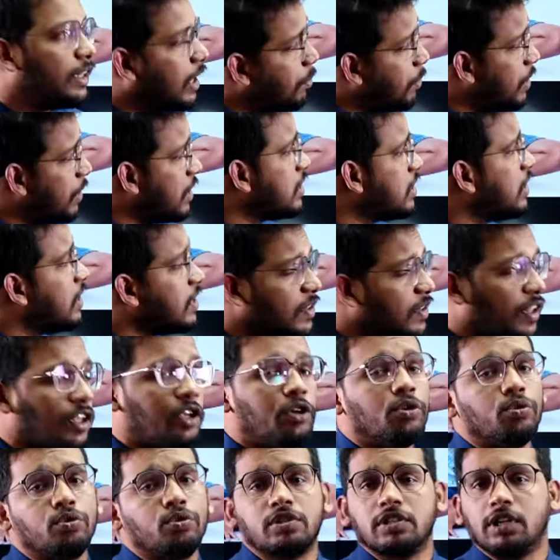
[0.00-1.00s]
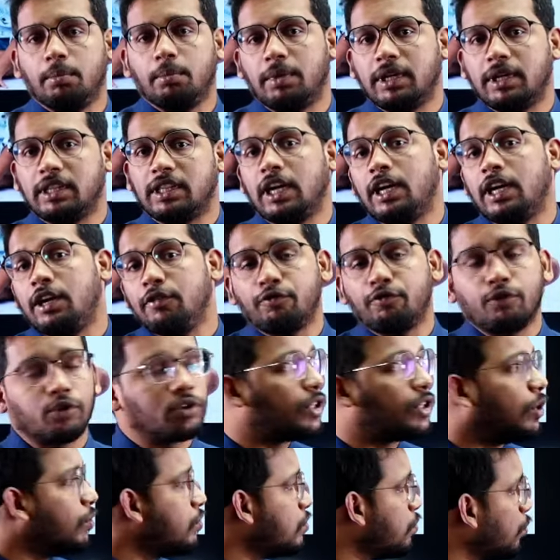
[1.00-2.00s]
That means it is a huge number,
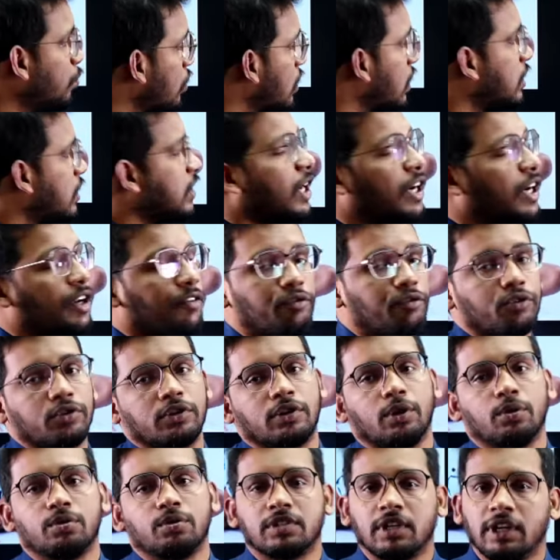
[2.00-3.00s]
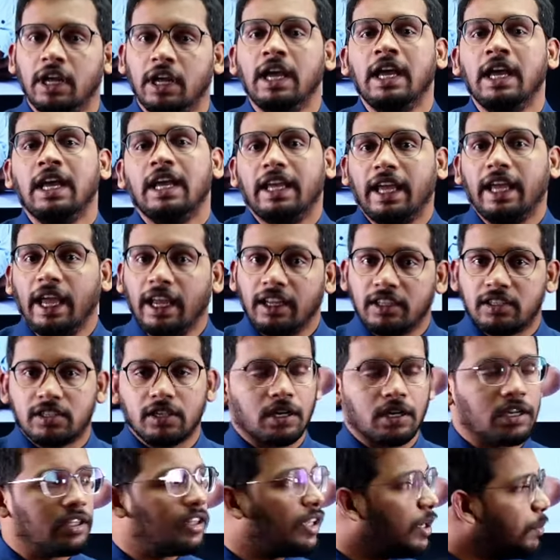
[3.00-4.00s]
34,000, more than 34,000 young
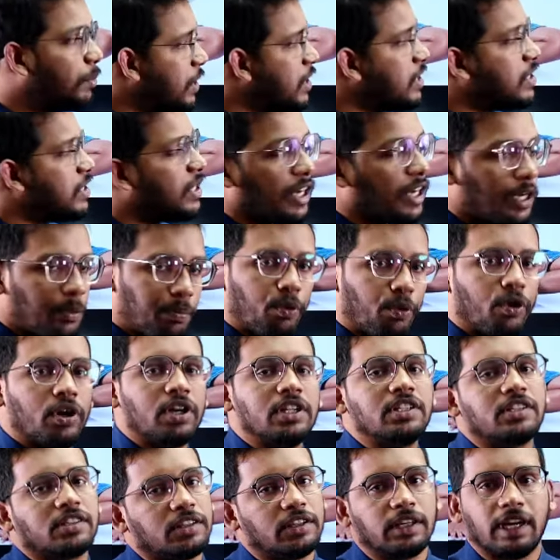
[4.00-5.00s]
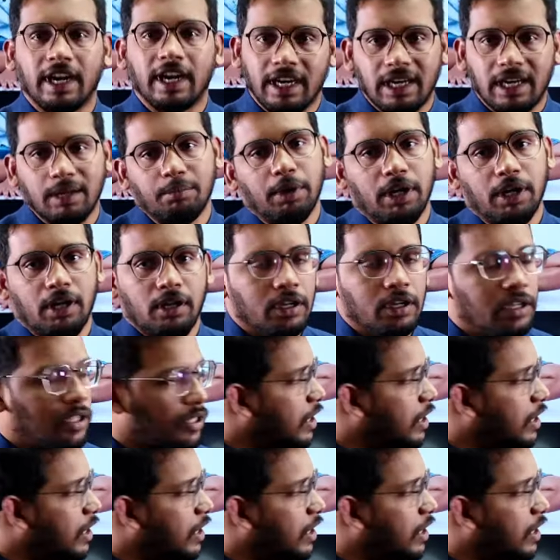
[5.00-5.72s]
children. That means the report is credible.